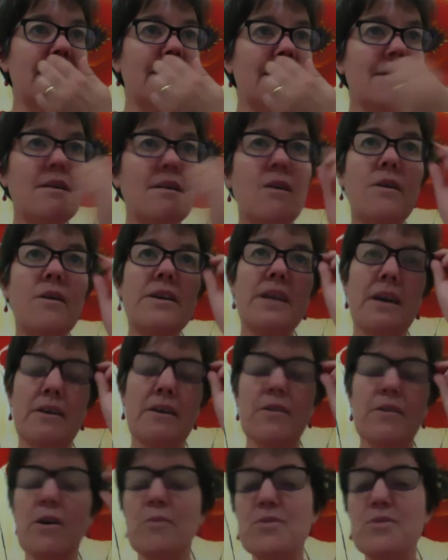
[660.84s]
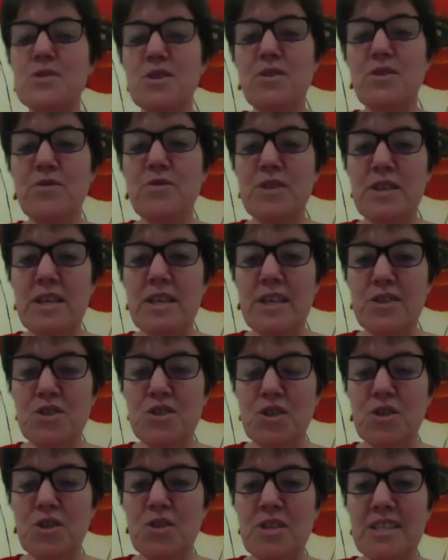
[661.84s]
I observed a
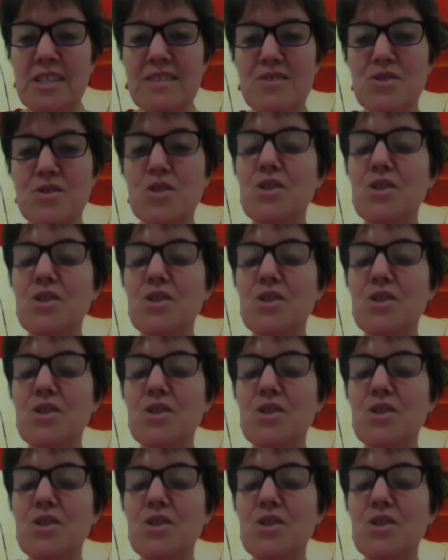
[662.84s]
journalist,